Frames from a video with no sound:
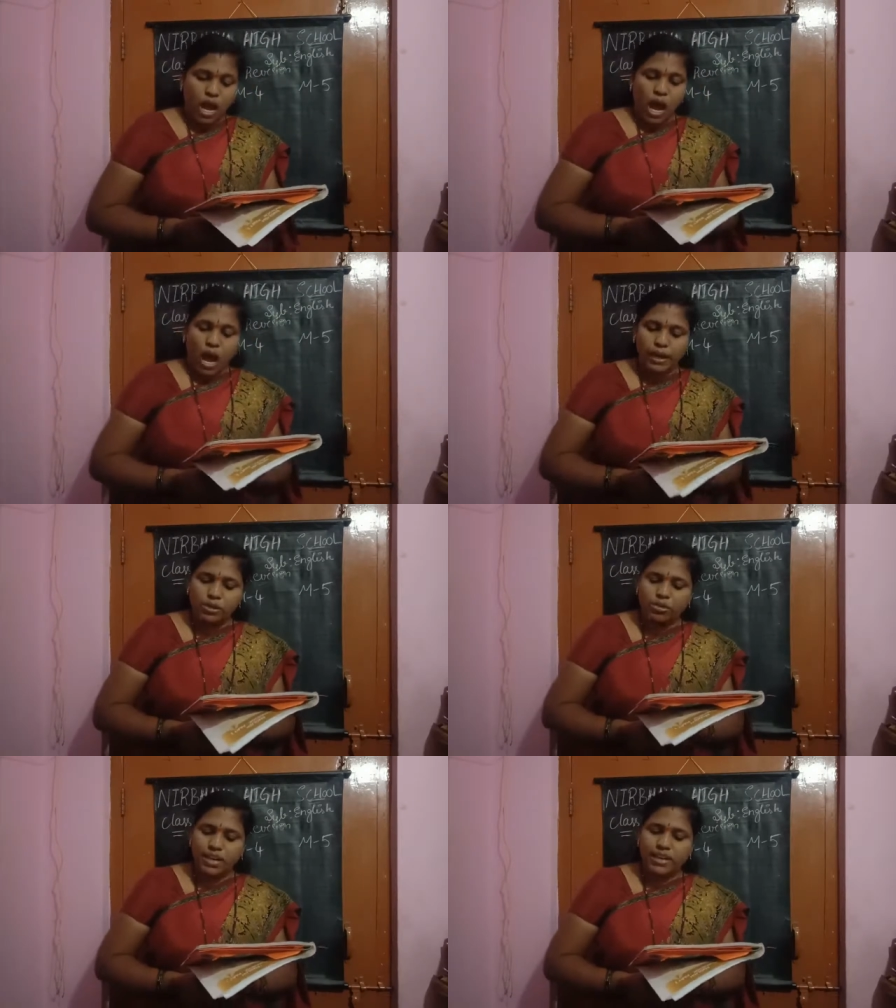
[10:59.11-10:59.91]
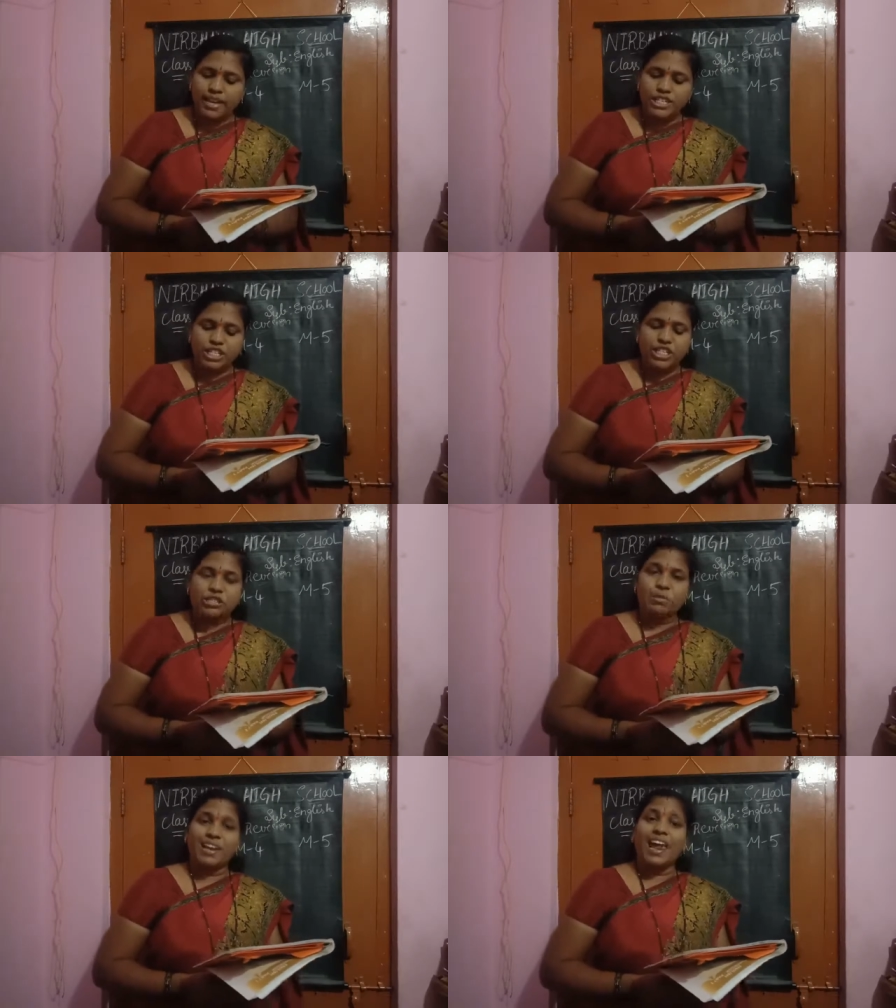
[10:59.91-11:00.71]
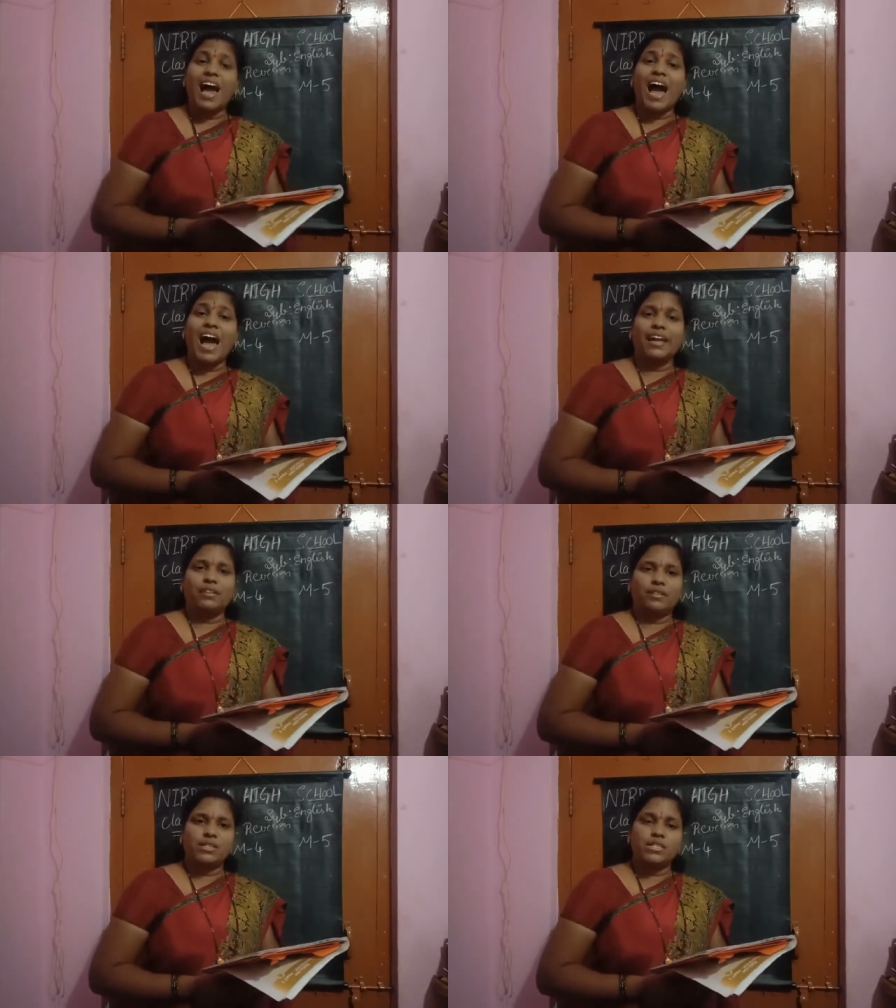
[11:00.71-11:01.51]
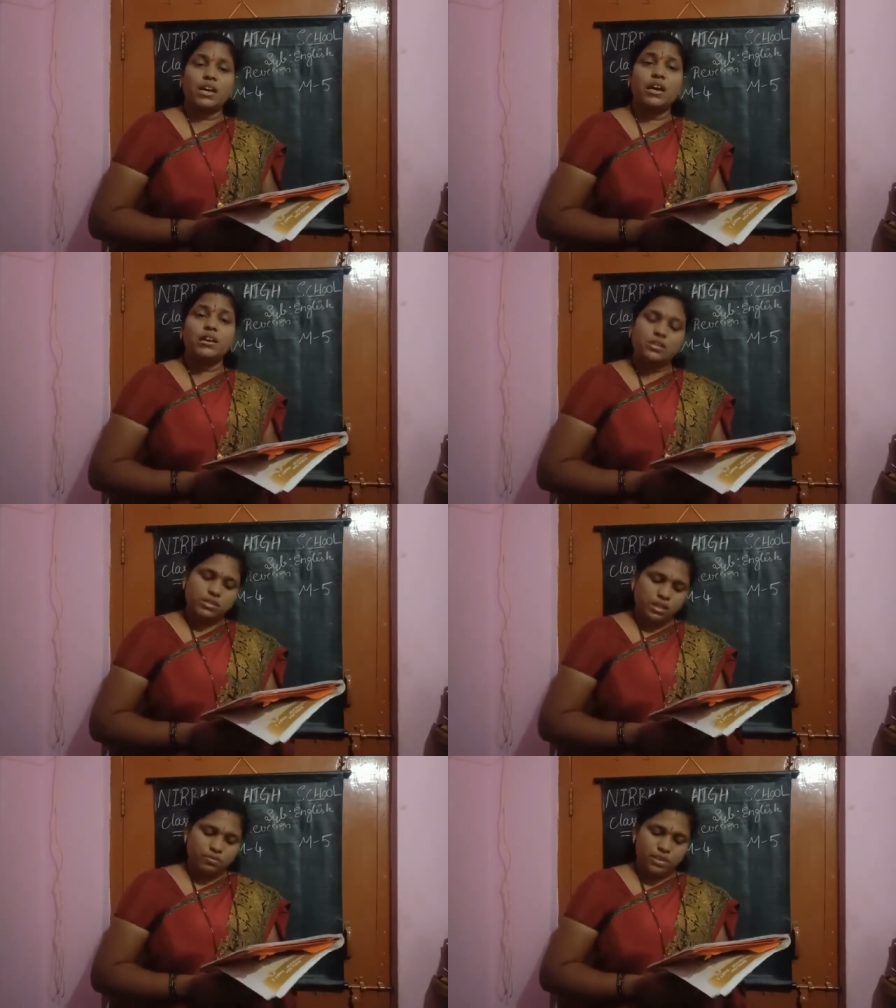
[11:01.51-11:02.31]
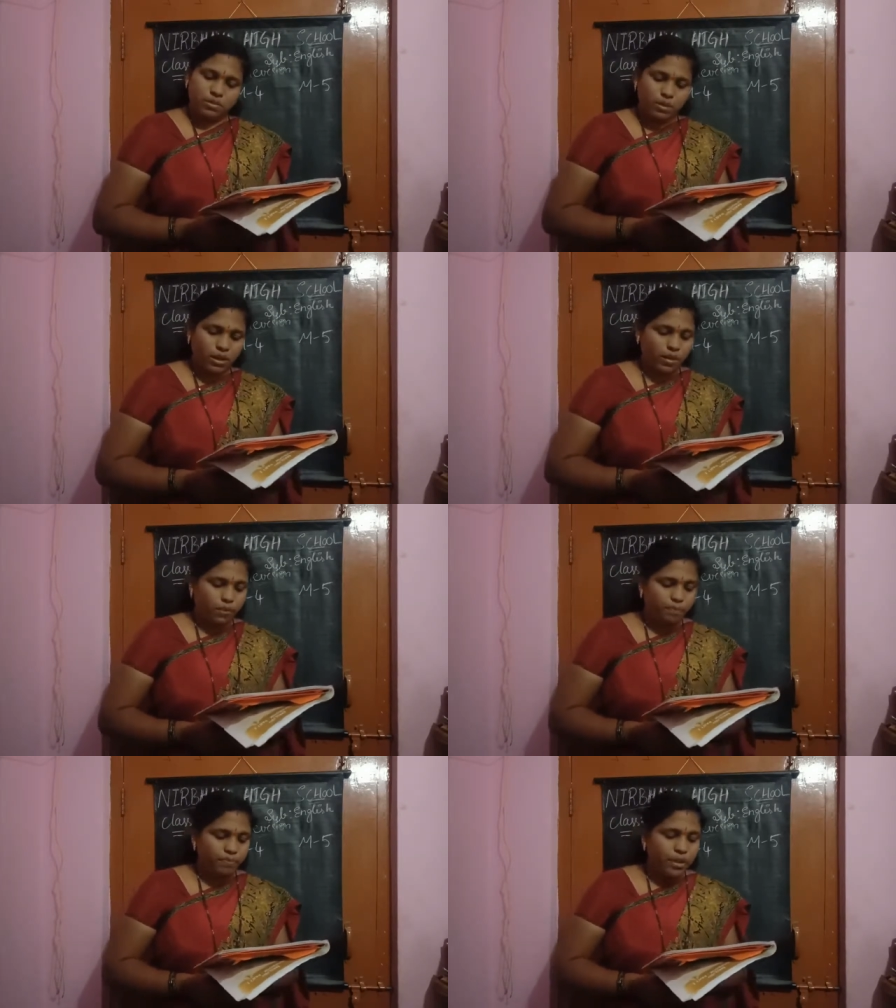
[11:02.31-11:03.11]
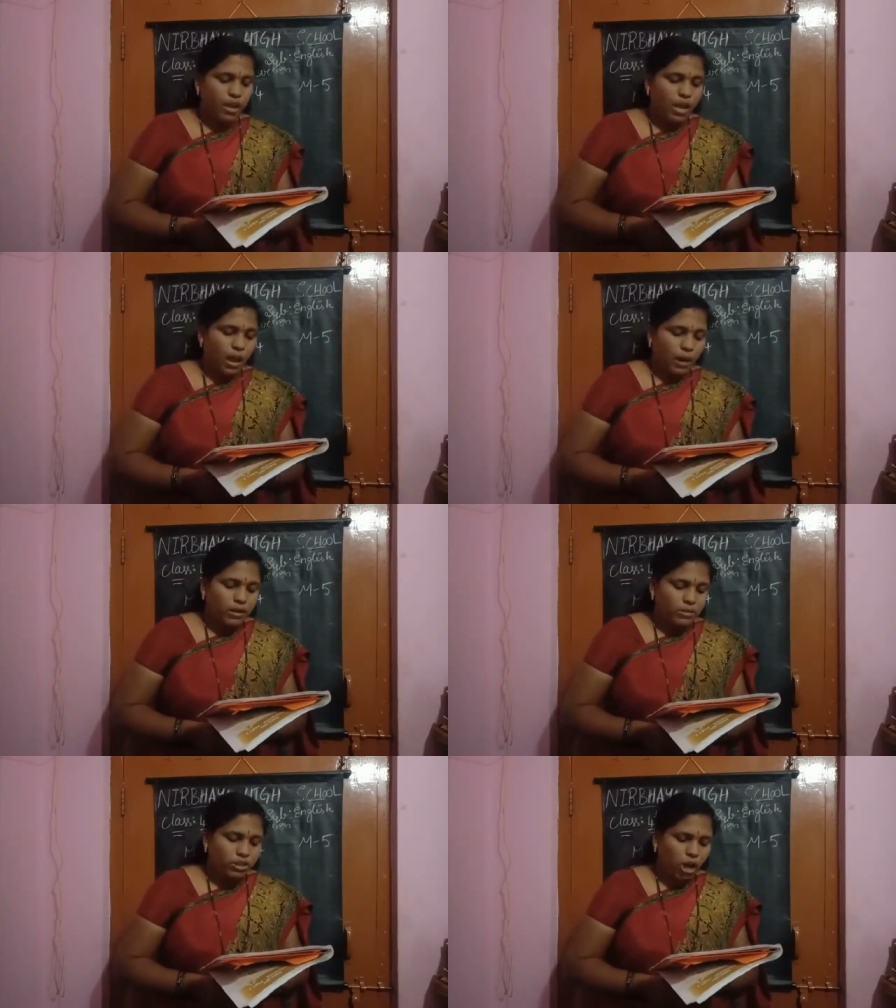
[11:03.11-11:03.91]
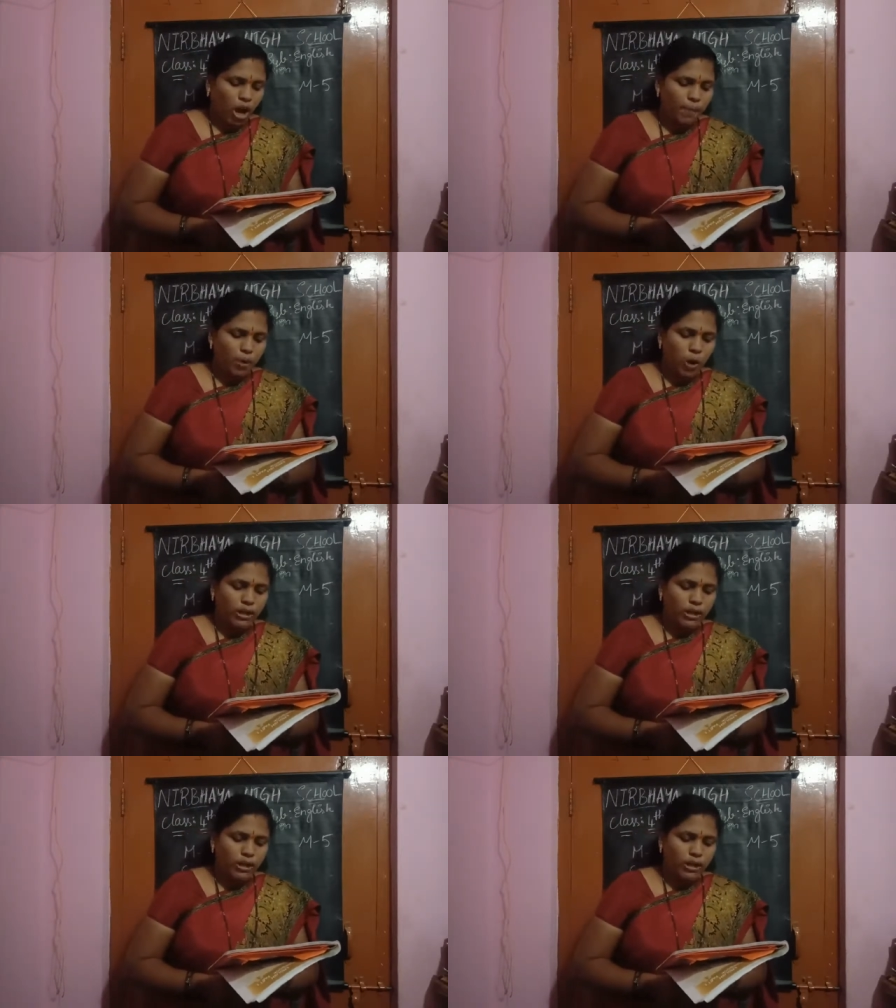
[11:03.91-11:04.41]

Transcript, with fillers: I cooked a delicious meal. I. It's a subject pronoun. Joy bought